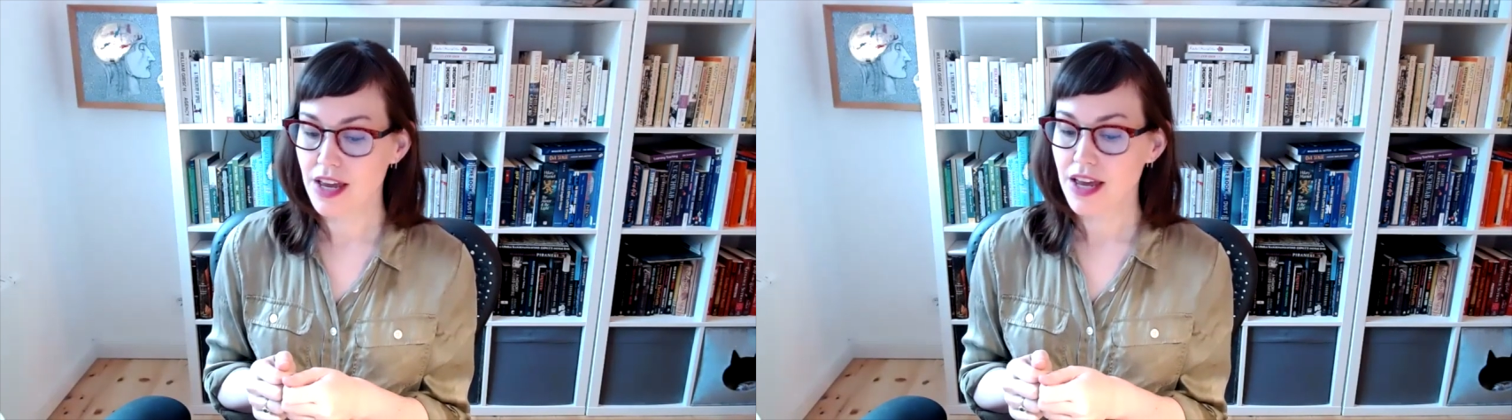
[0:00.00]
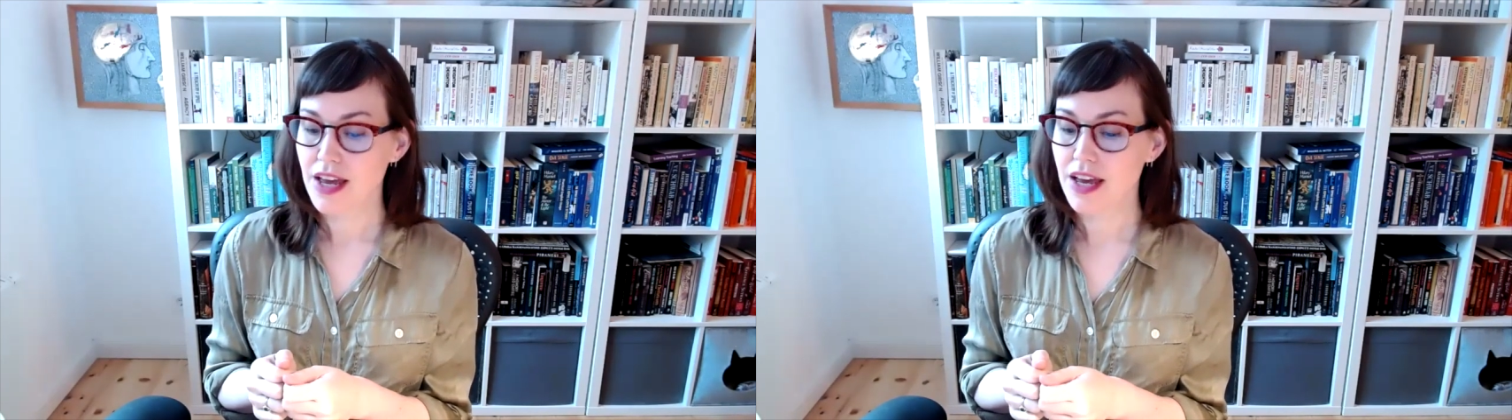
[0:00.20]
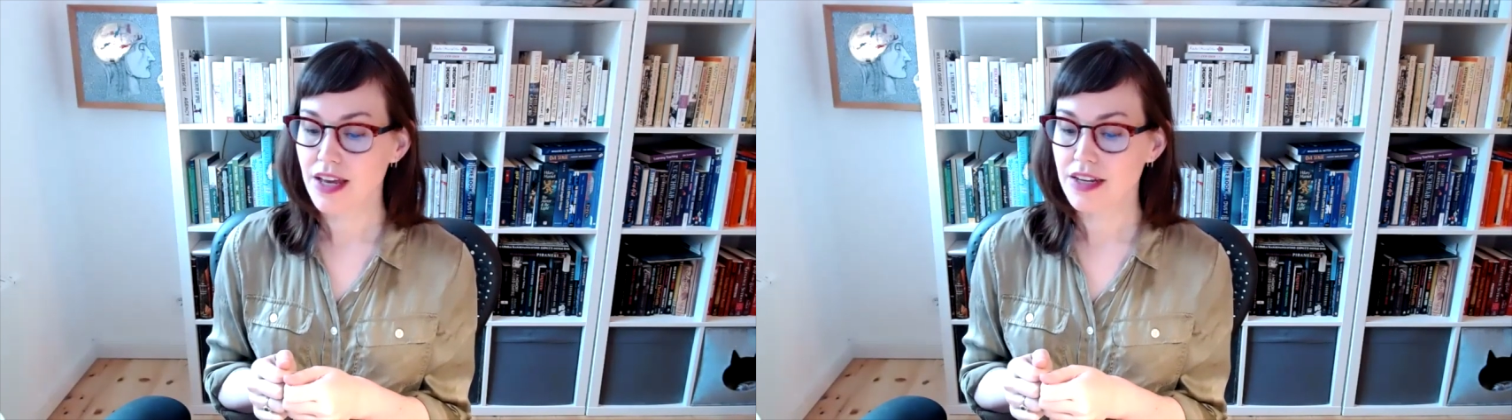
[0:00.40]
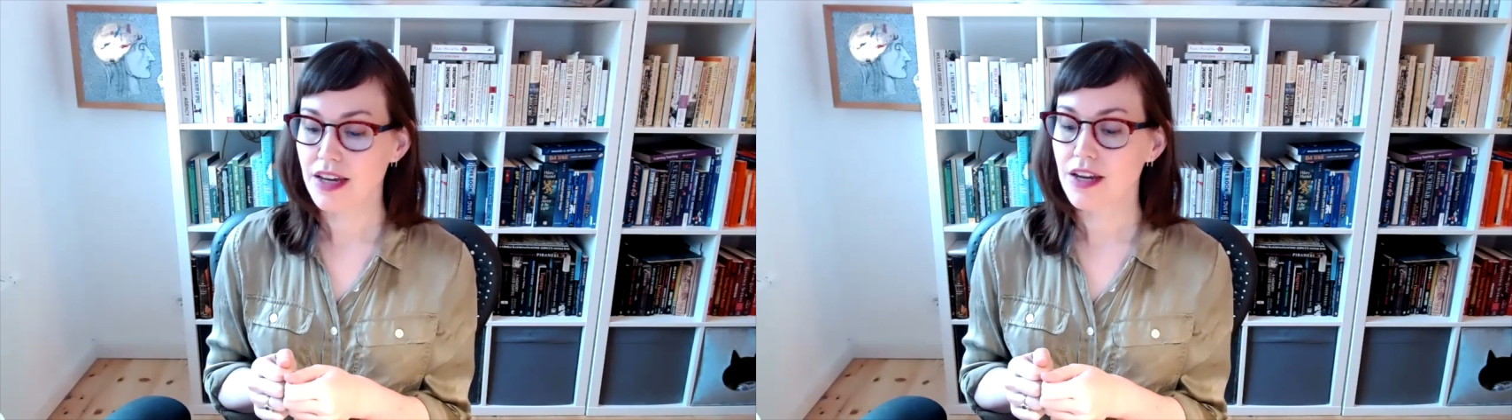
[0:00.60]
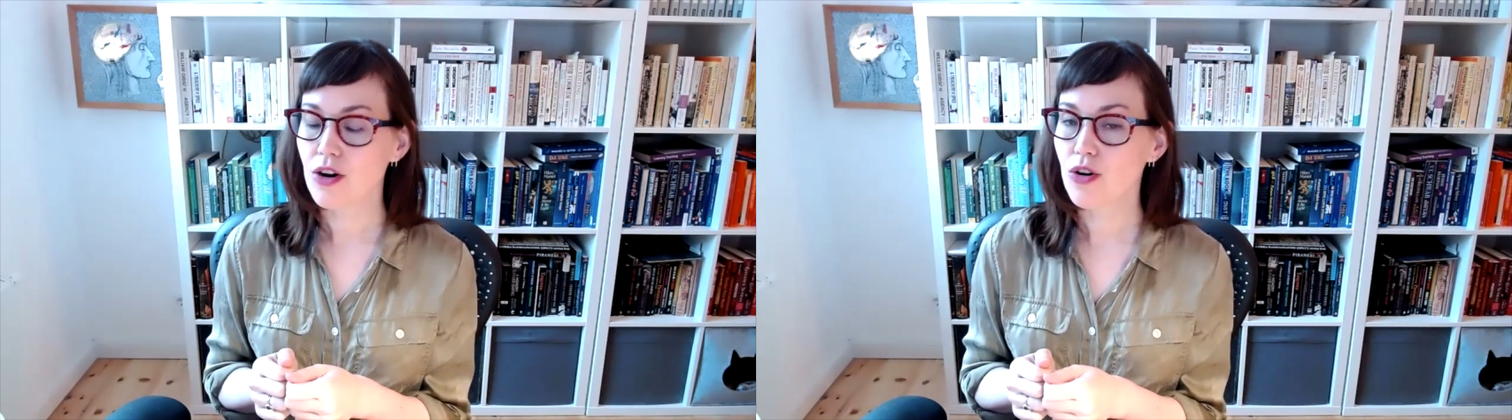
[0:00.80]
and I
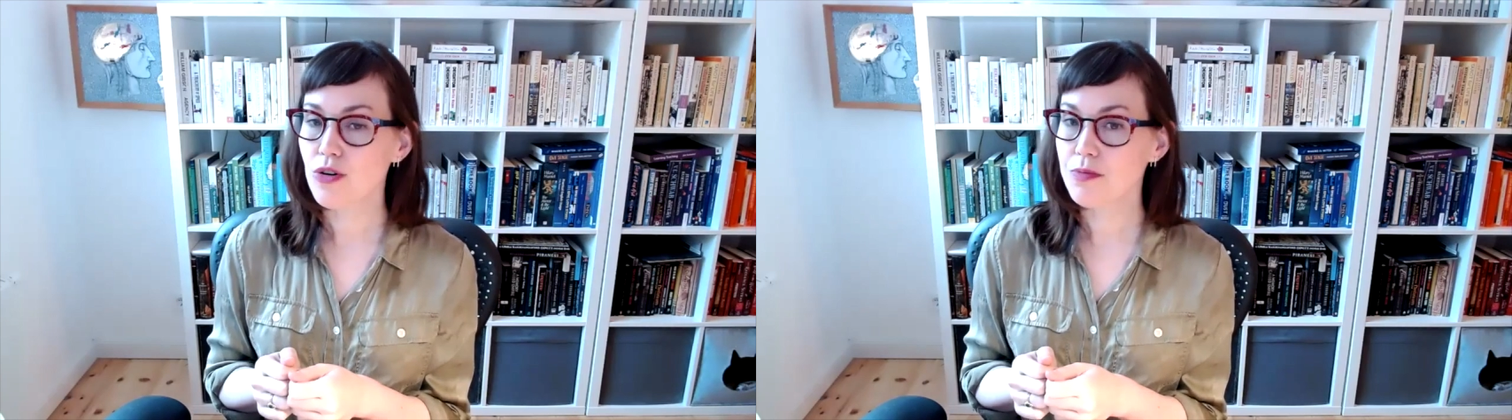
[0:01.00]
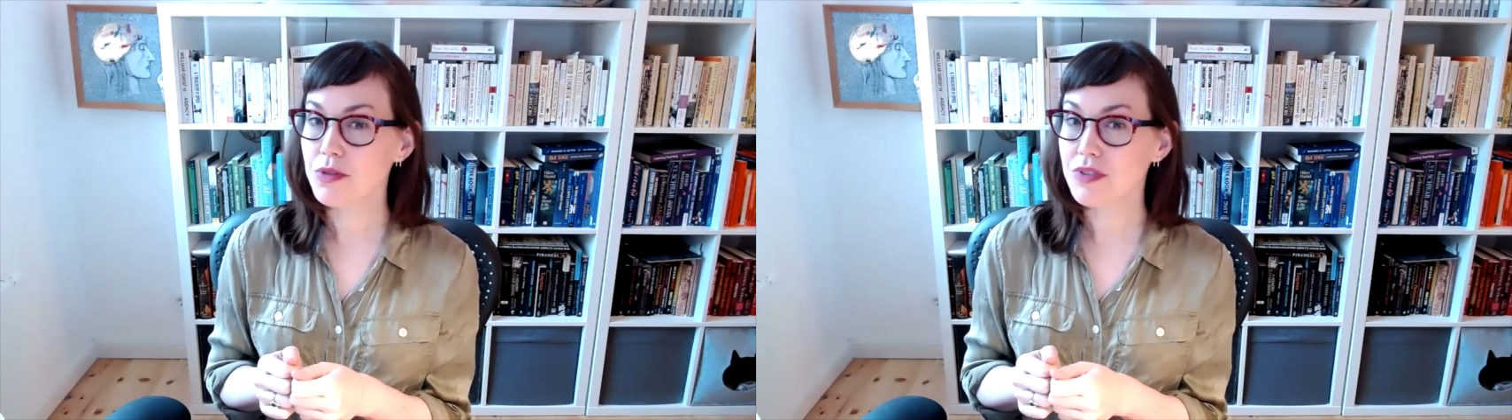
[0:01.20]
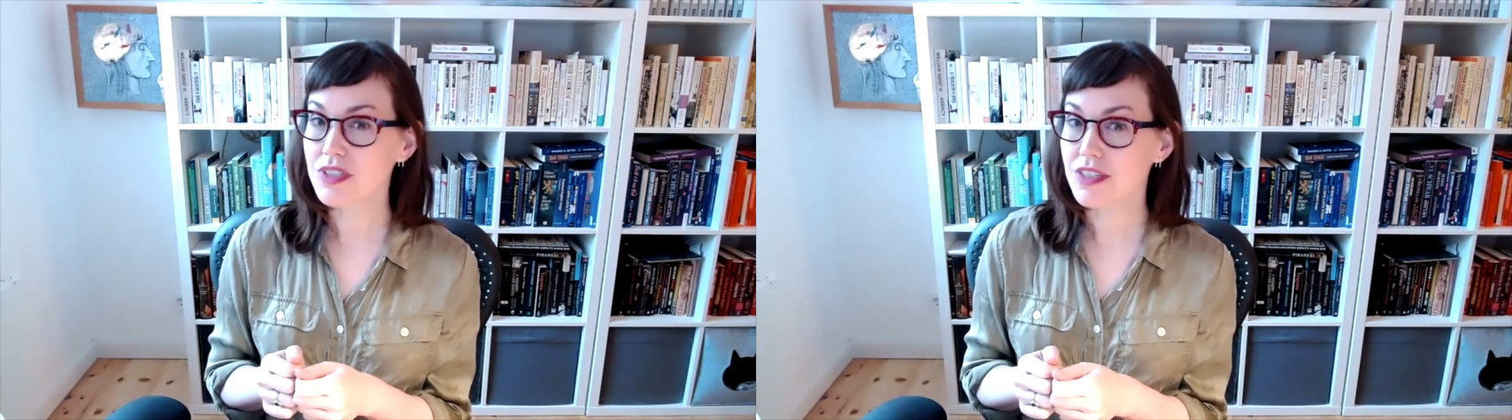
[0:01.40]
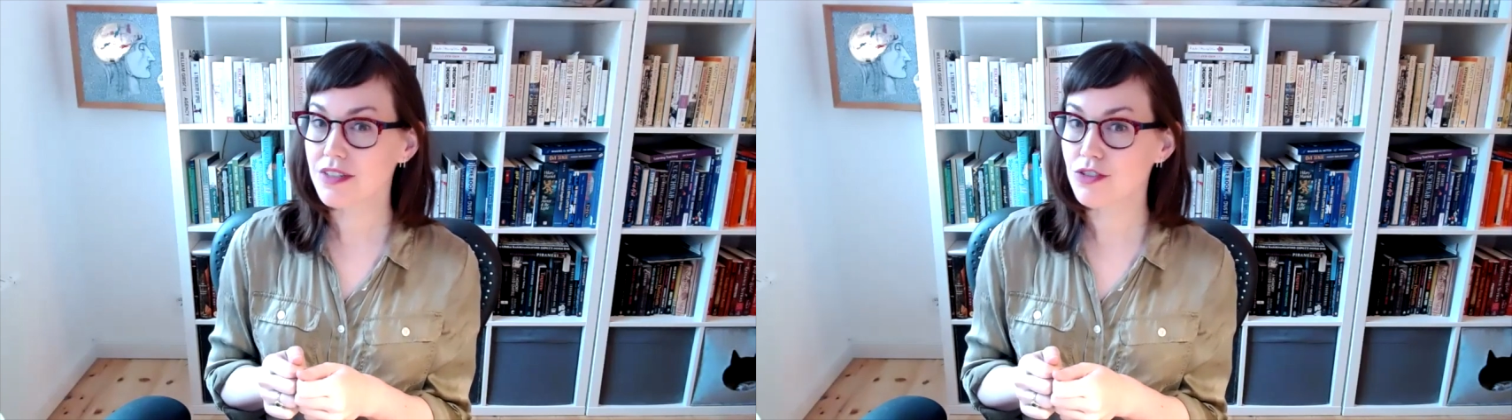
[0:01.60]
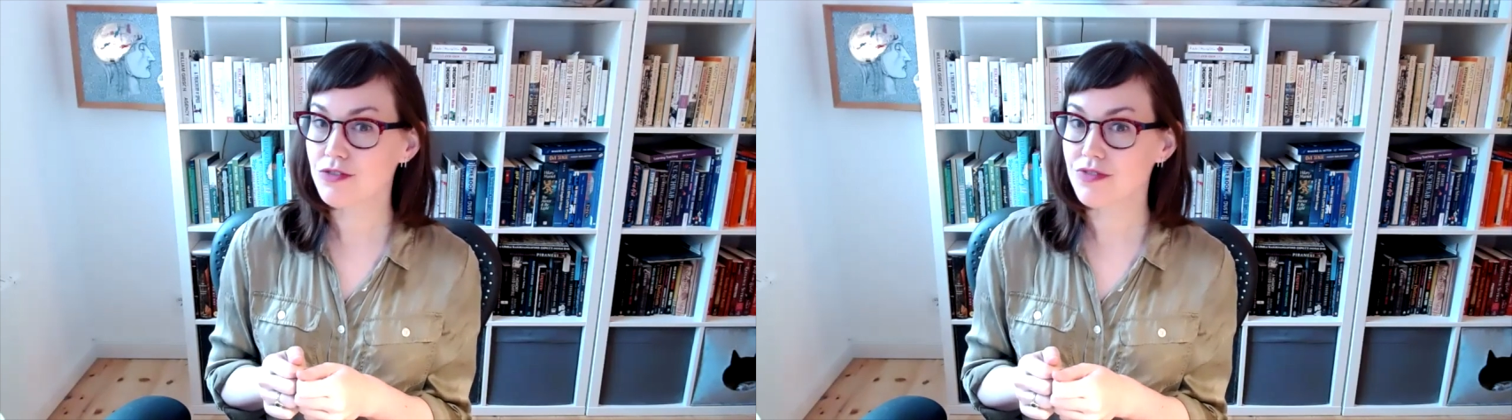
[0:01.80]
hope it will leave
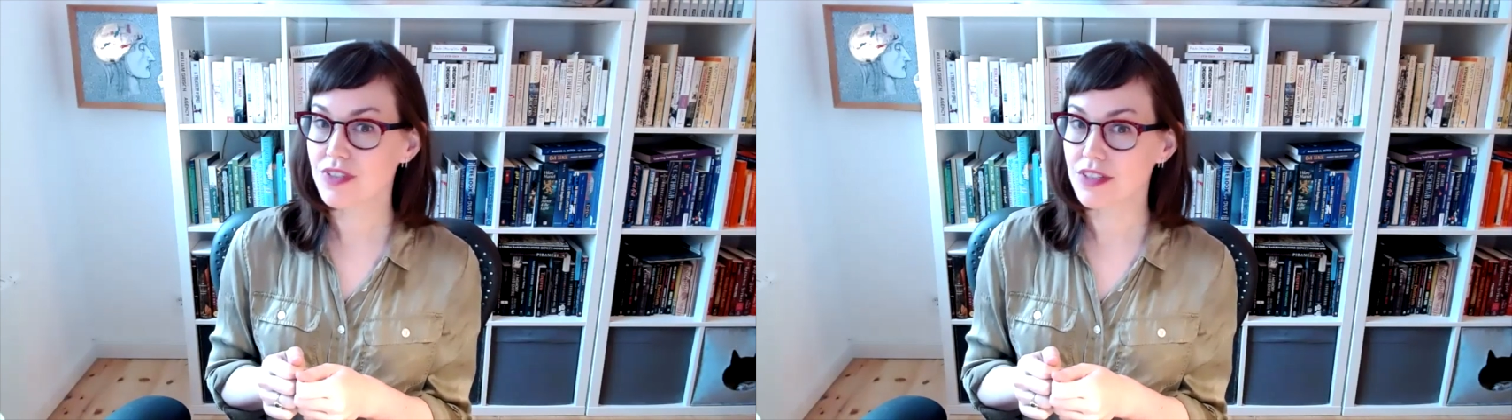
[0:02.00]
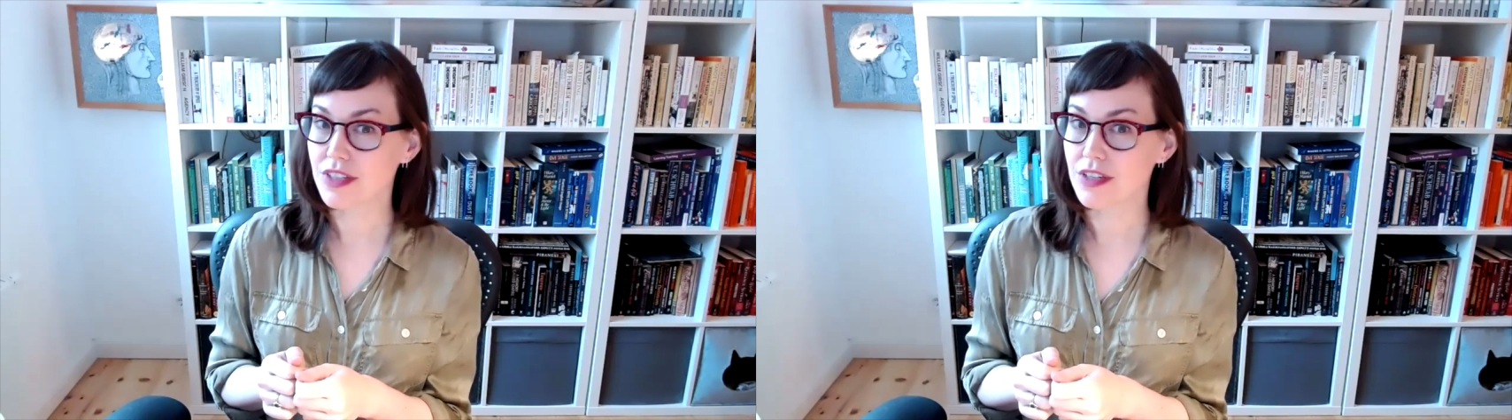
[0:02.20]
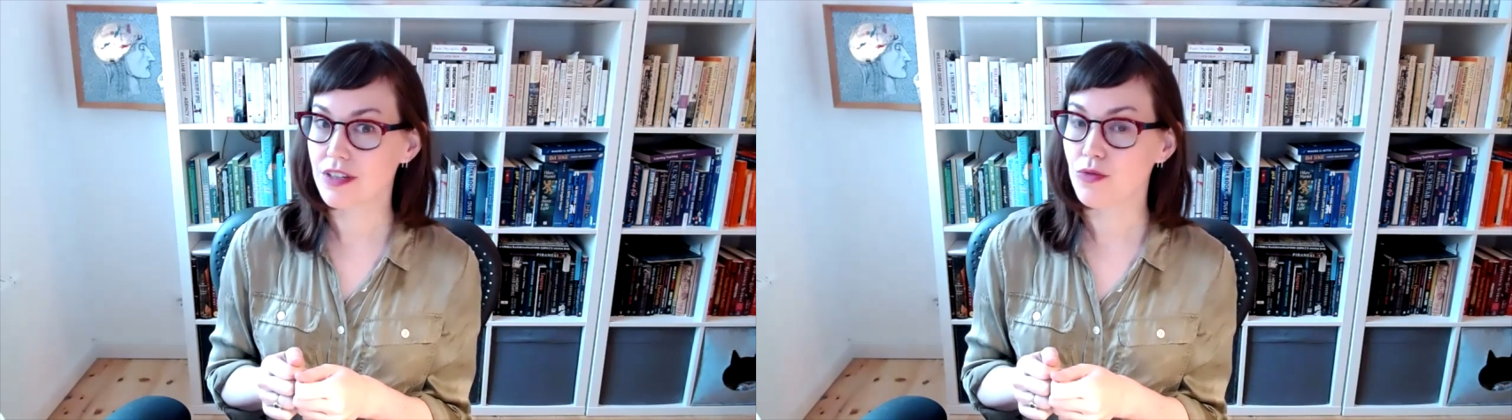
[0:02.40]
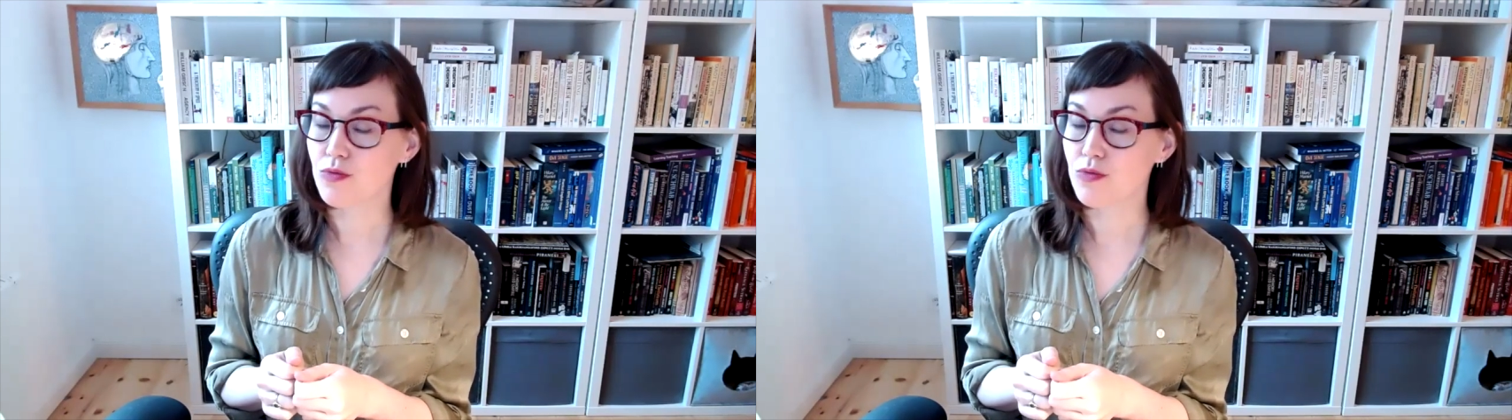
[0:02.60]
you feeling